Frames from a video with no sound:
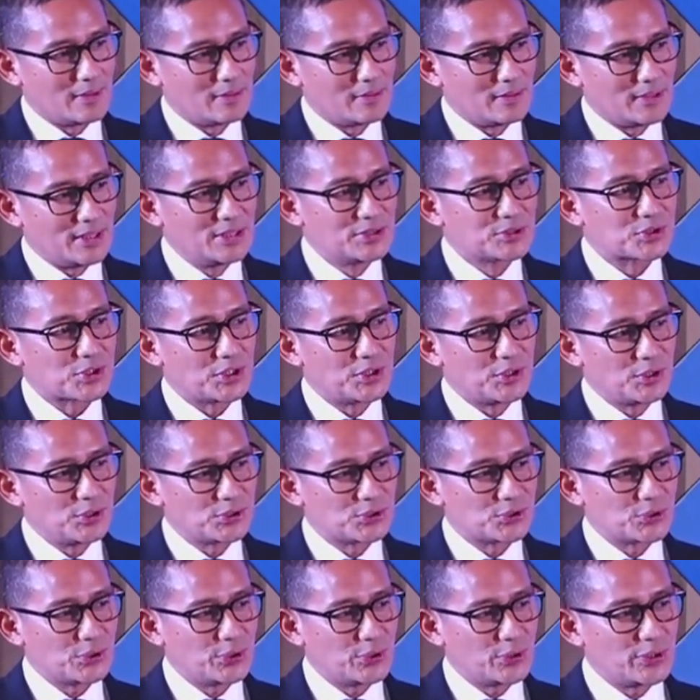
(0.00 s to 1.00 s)

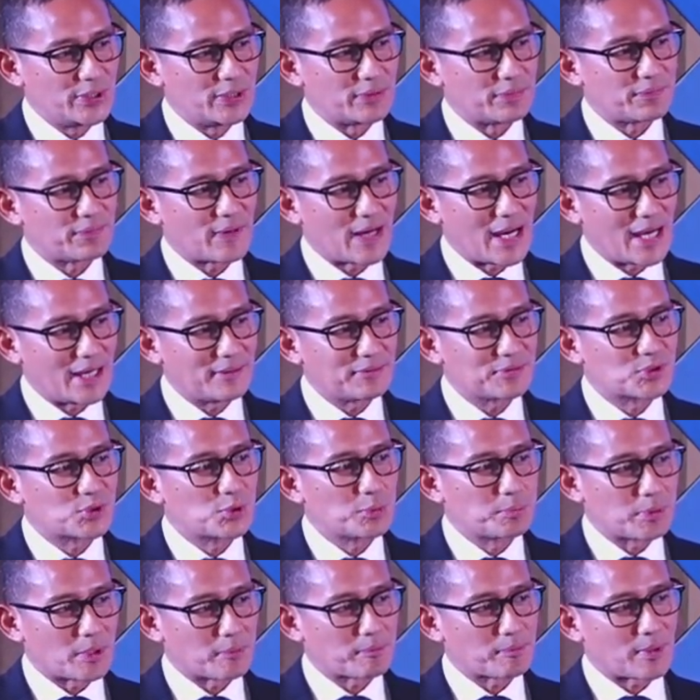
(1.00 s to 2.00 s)
introduce to you the five
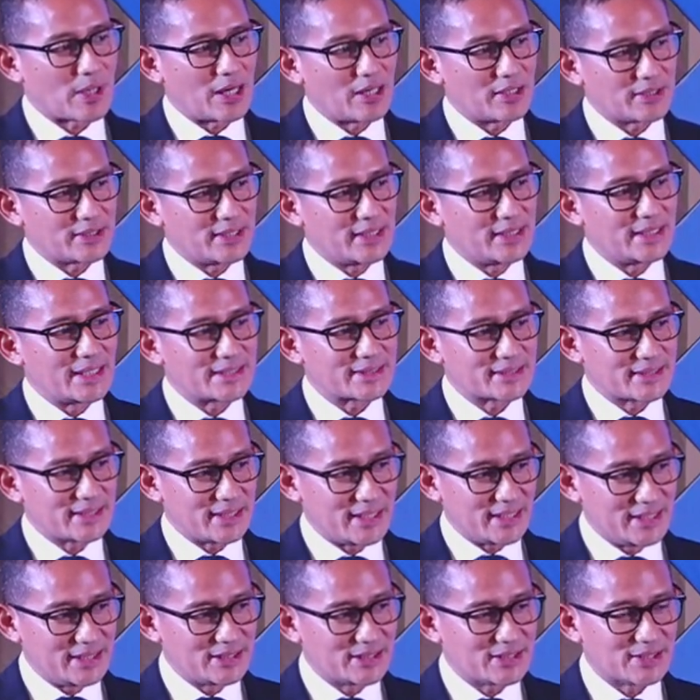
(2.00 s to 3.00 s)
super priority
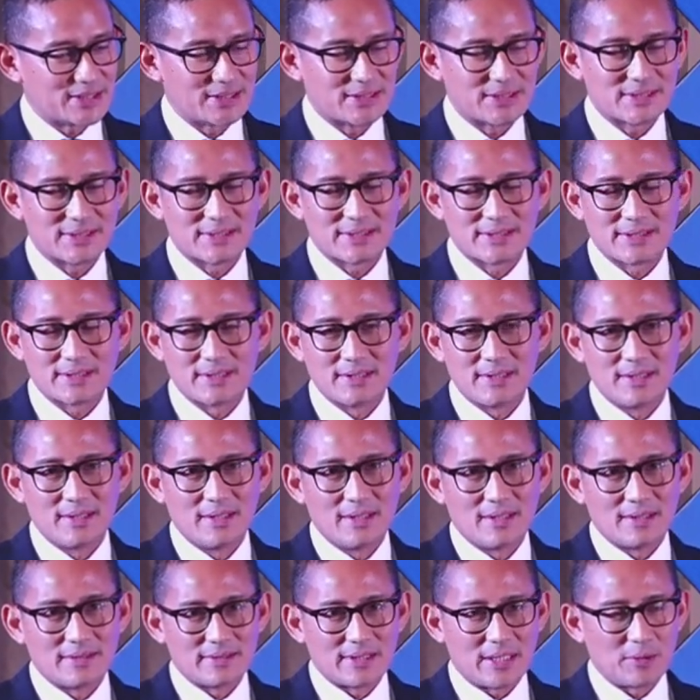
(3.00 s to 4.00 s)
destinations
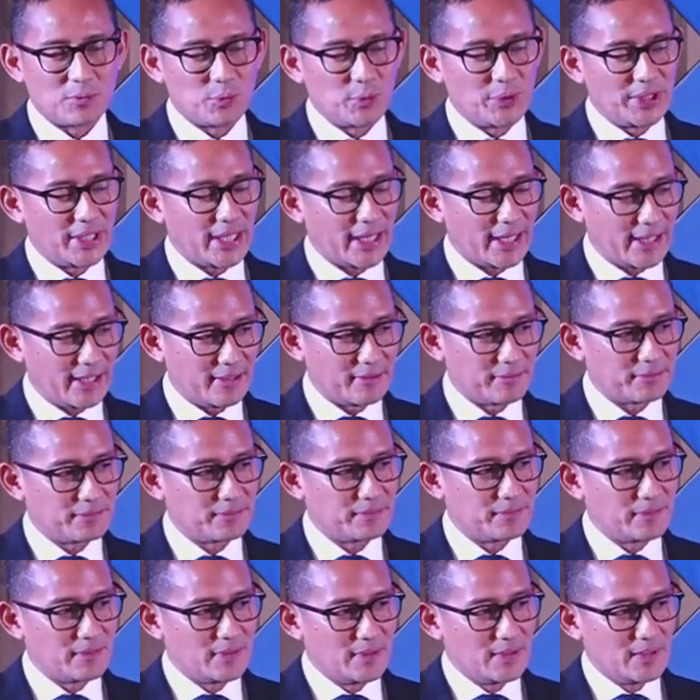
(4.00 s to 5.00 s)
that we have
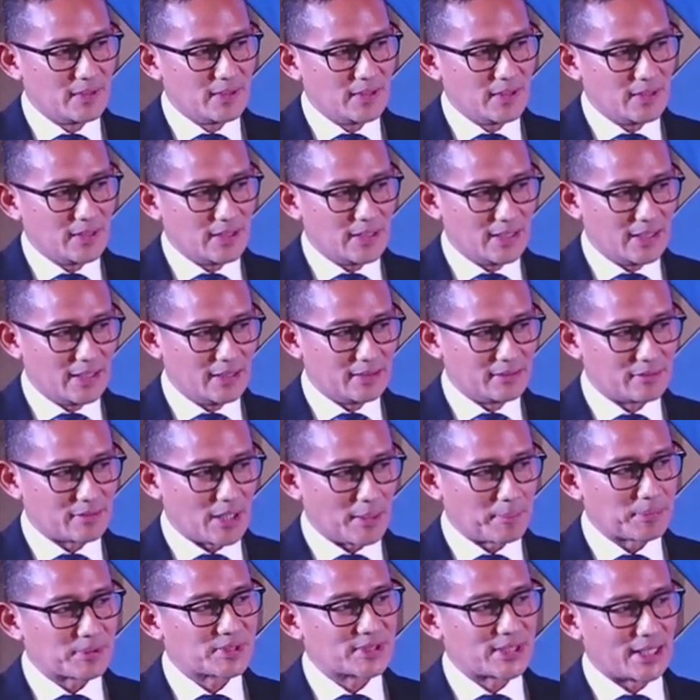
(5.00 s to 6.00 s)
and
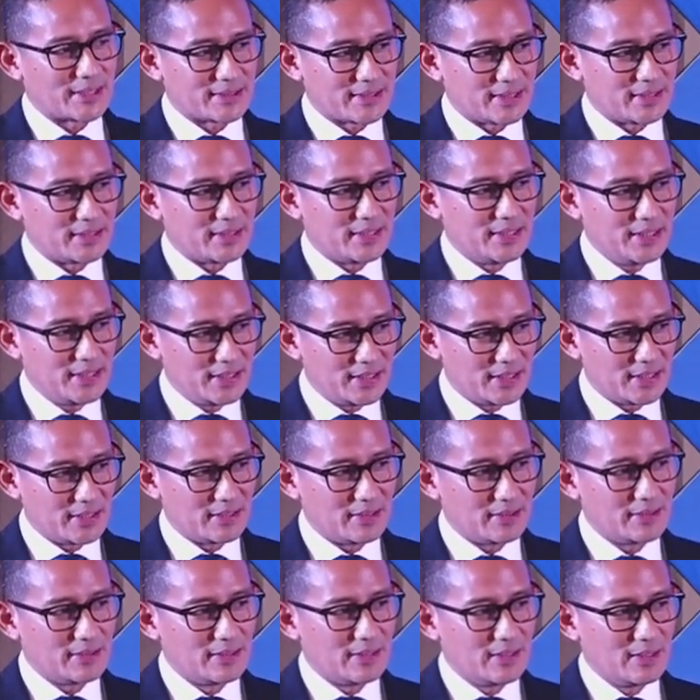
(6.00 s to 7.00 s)
represented
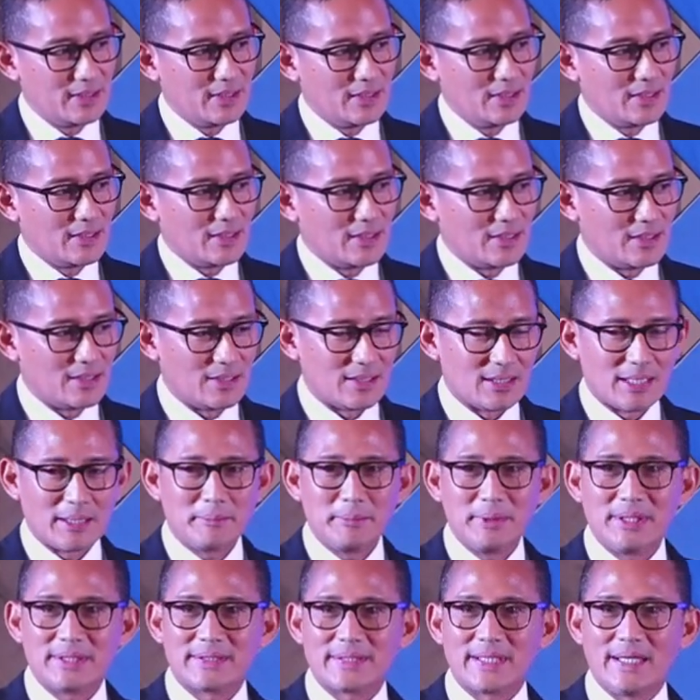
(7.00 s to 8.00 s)
here. Uh, let
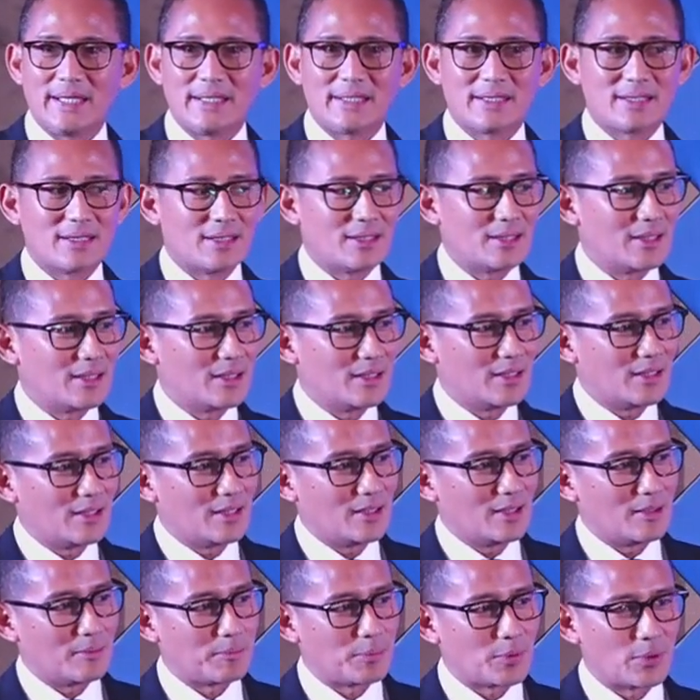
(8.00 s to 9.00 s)
me take uh,
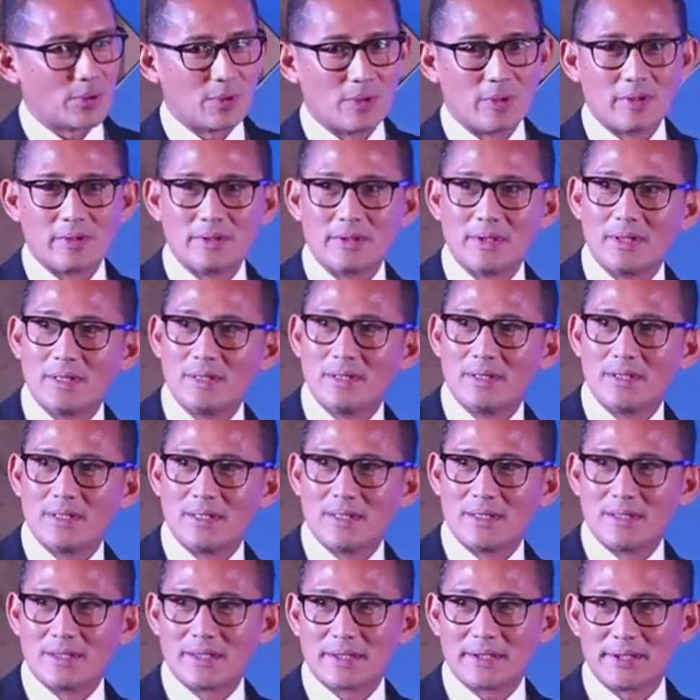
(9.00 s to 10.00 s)
a poll
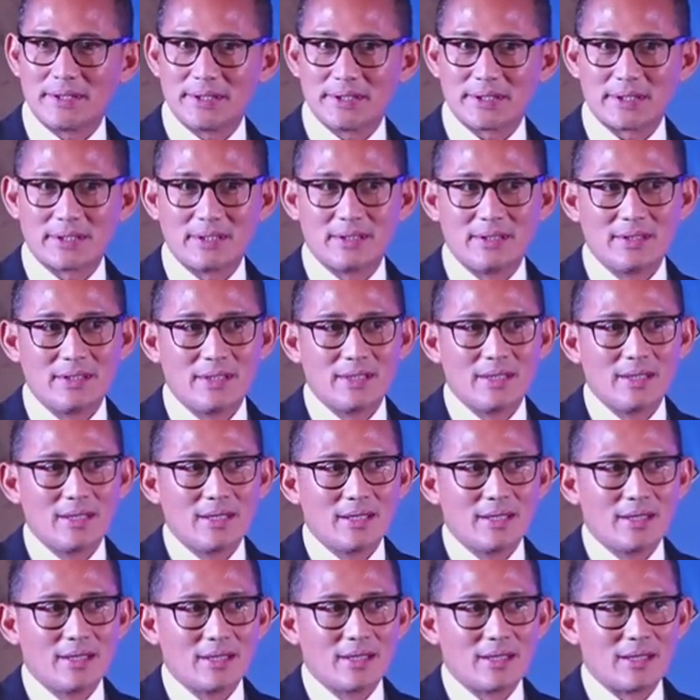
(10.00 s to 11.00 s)
uh, here.
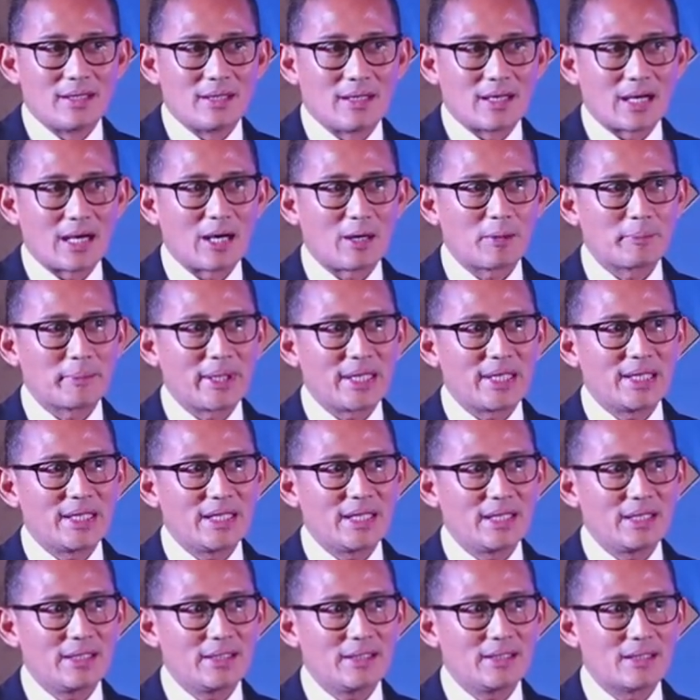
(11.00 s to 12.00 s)
How
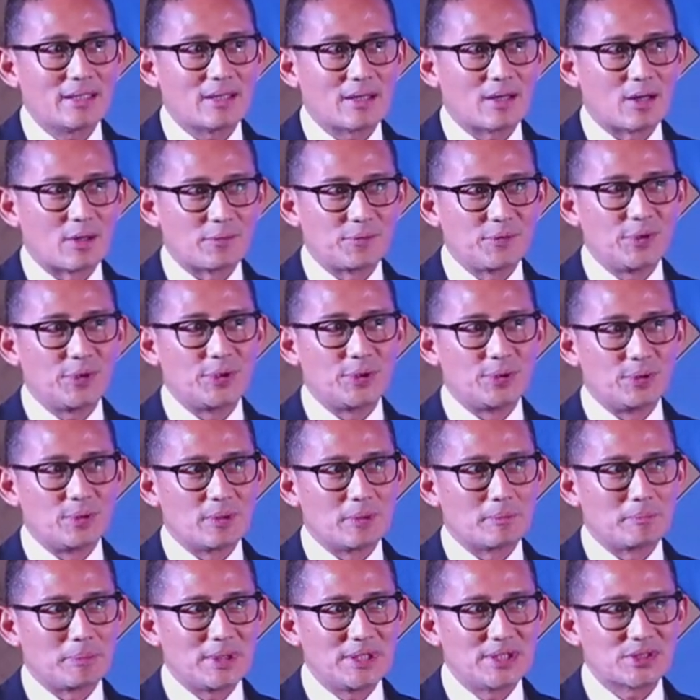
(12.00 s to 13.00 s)
many of
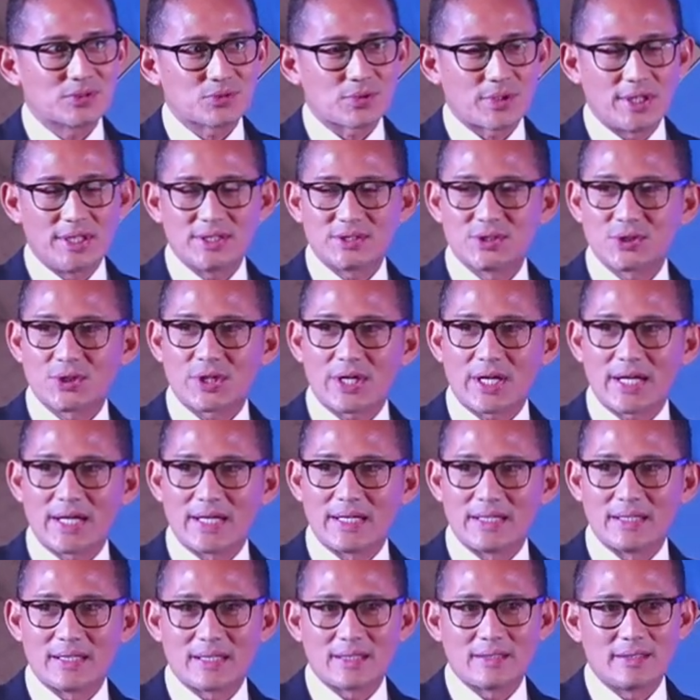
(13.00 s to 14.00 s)
you, please raise your
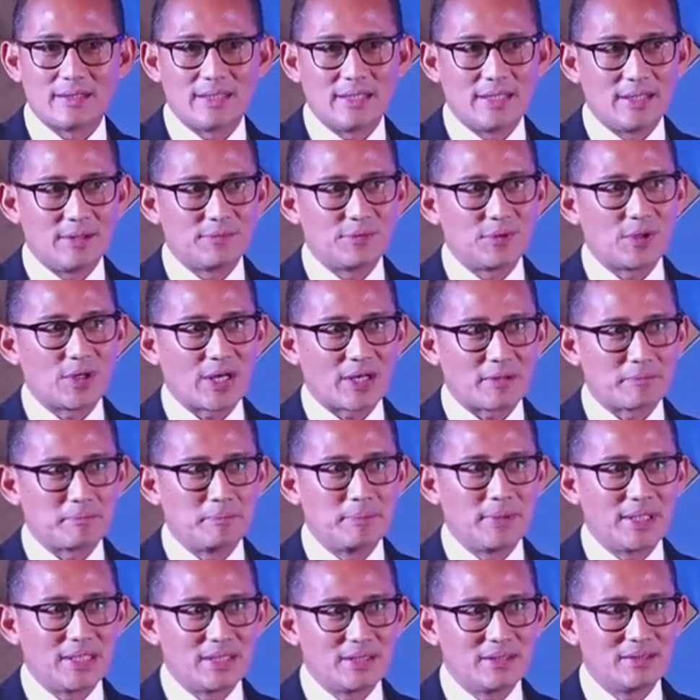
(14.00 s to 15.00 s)
hand if you have
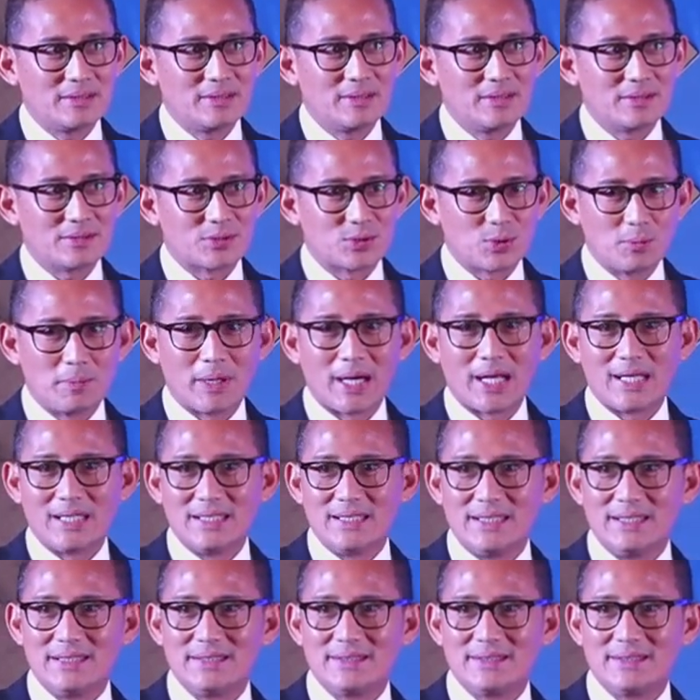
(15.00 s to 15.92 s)
been to Bali?